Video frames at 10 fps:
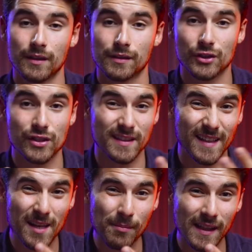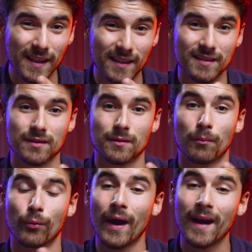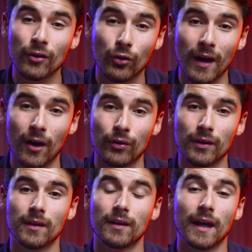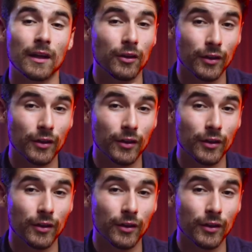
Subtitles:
such as Namelix, BrandCrowd, and